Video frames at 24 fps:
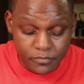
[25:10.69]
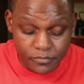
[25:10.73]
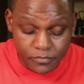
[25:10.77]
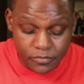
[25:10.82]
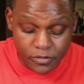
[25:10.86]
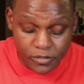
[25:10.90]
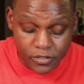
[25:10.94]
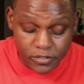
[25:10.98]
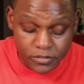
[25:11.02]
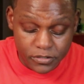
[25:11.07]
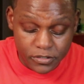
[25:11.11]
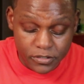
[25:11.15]

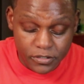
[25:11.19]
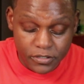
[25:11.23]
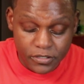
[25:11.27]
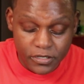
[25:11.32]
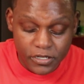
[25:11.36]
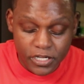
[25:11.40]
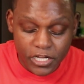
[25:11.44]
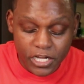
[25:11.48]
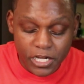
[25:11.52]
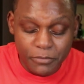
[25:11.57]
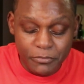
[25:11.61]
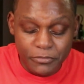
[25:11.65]
Parsley.
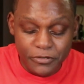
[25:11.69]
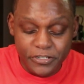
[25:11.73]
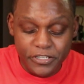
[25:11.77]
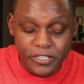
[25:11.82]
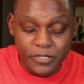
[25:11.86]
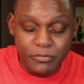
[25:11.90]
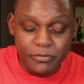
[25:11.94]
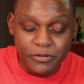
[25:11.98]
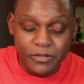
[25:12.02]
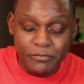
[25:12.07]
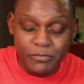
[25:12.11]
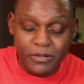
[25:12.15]
I'm gonna
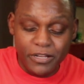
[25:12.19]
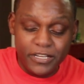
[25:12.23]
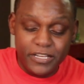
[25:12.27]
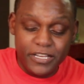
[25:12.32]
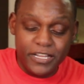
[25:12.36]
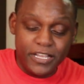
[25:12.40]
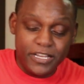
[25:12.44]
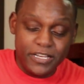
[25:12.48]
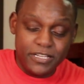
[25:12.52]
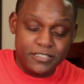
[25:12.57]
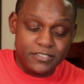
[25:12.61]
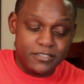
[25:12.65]
dip it in my
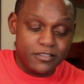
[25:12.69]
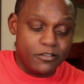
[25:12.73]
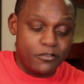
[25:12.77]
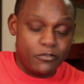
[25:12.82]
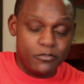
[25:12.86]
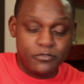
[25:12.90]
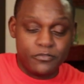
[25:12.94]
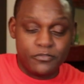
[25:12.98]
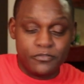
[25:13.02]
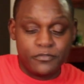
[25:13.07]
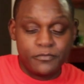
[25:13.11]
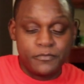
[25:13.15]
daddy's
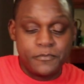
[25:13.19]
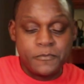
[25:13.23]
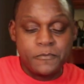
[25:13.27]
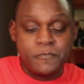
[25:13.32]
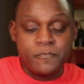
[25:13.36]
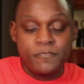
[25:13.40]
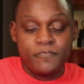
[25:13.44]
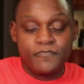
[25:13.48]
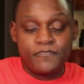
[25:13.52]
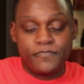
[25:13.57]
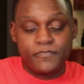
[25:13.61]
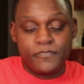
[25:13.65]
sauce.
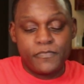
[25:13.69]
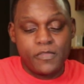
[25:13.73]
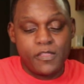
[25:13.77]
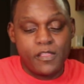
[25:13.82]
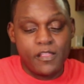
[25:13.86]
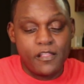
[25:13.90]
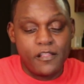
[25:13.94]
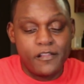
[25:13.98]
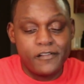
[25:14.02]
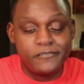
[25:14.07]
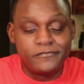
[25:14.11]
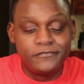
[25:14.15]

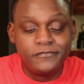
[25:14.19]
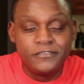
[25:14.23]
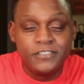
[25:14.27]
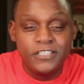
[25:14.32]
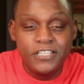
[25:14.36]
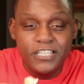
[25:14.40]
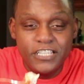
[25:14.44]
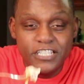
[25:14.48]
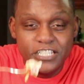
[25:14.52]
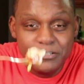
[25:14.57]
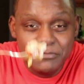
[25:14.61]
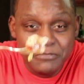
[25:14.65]

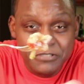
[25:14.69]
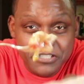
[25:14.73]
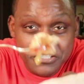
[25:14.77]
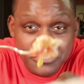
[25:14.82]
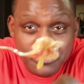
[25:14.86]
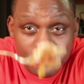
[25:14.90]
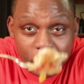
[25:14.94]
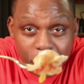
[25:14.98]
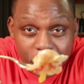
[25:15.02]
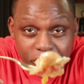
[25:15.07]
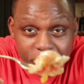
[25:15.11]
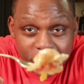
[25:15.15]
And I'm gonna
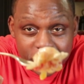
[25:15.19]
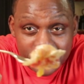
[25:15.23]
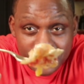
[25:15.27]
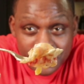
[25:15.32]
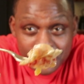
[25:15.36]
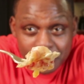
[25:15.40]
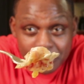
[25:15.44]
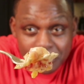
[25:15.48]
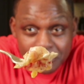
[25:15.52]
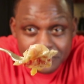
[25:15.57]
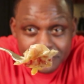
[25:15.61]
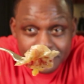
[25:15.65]
show it
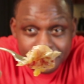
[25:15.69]
to you.